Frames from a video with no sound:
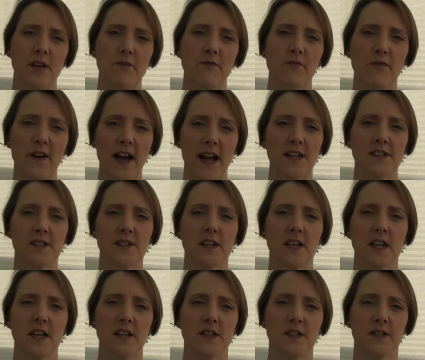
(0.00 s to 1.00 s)
In fact,
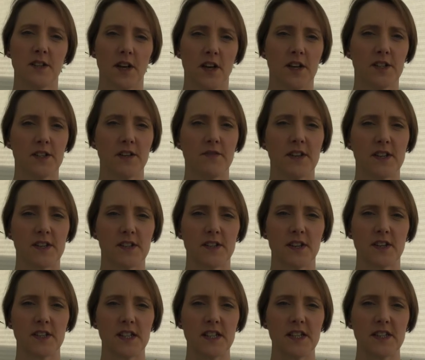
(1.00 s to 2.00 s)
scientific
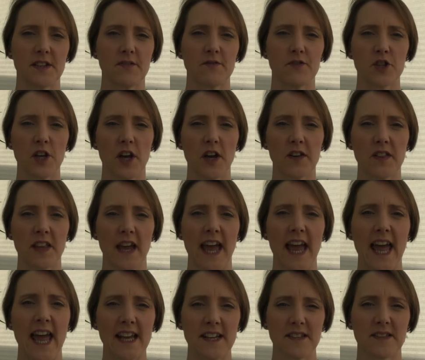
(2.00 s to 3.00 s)
studies have shown that
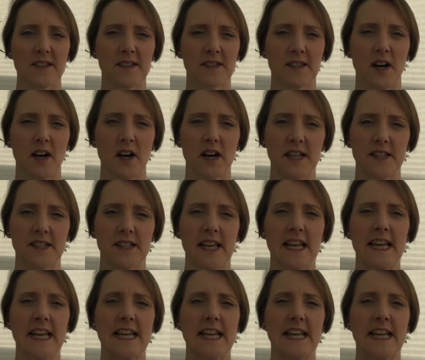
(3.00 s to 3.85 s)
exercise